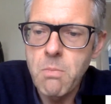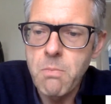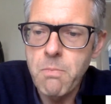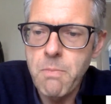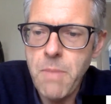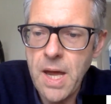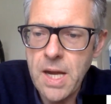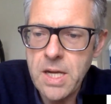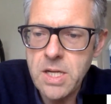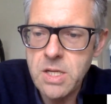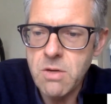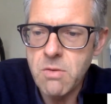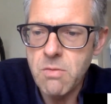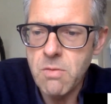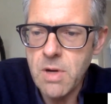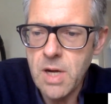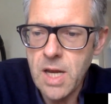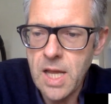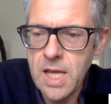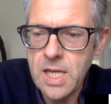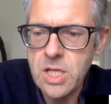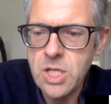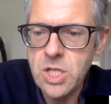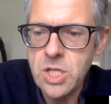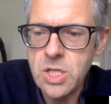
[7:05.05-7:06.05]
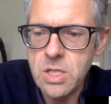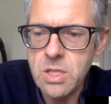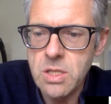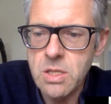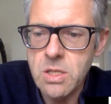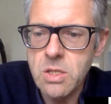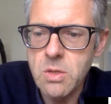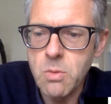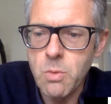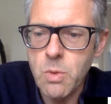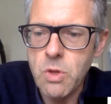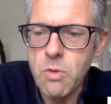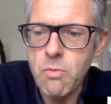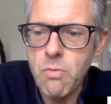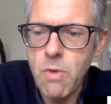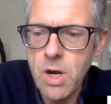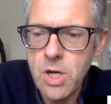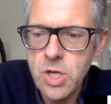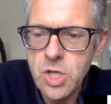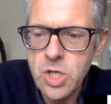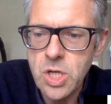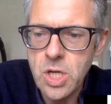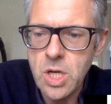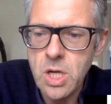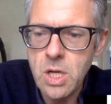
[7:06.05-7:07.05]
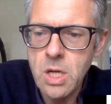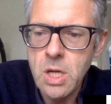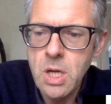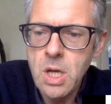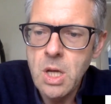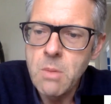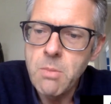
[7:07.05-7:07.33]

better relations with Russia,